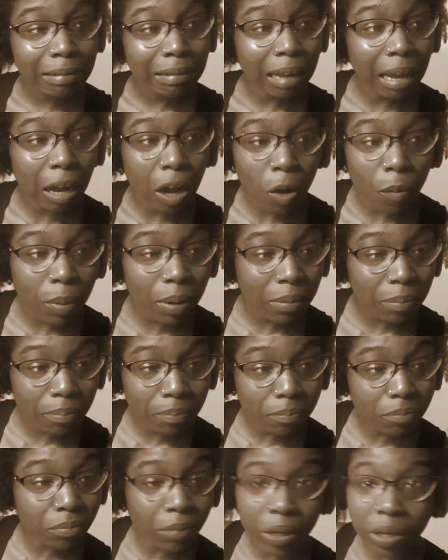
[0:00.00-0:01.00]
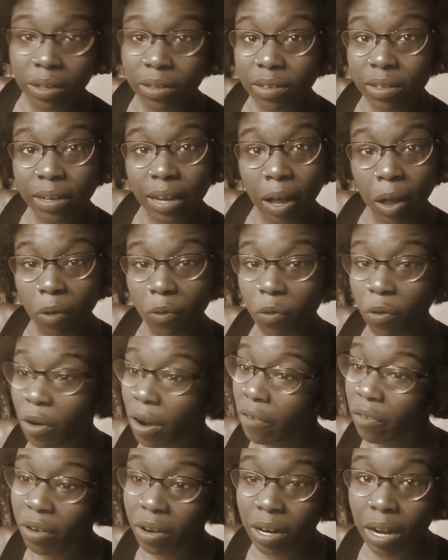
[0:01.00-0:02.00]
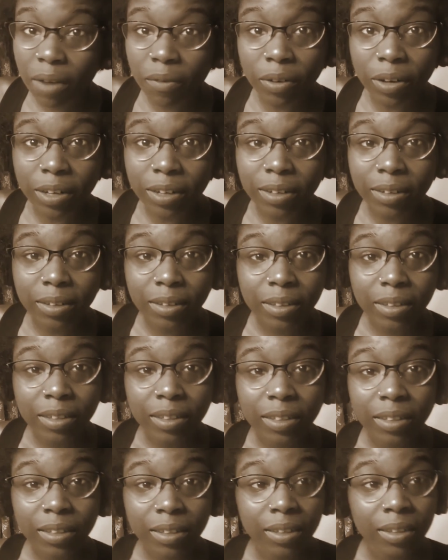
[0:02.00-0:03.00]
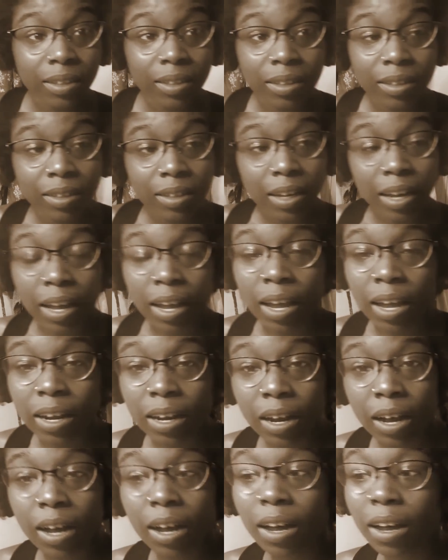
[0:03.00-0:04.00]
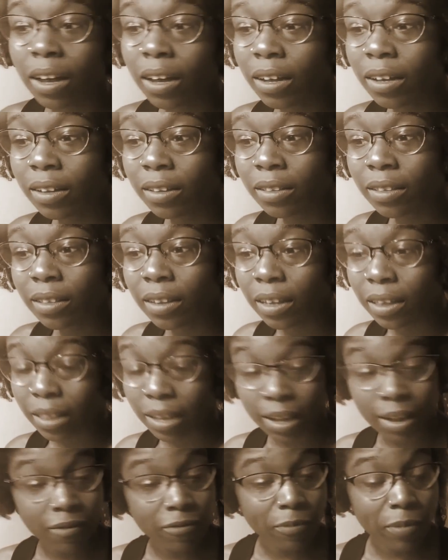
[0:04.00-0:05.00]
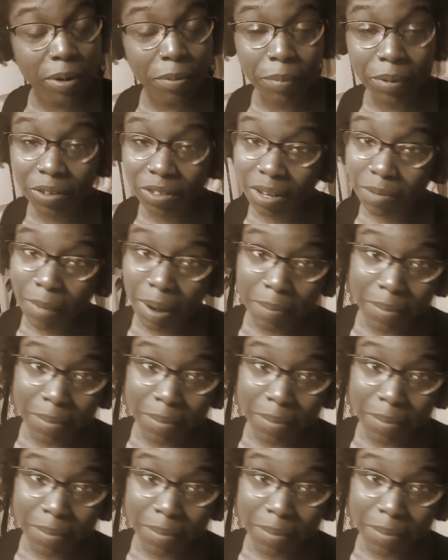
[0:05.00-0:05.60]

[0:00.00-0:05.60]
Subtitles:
I hope it burns in hell forever and ever. And I think I've pretty much said my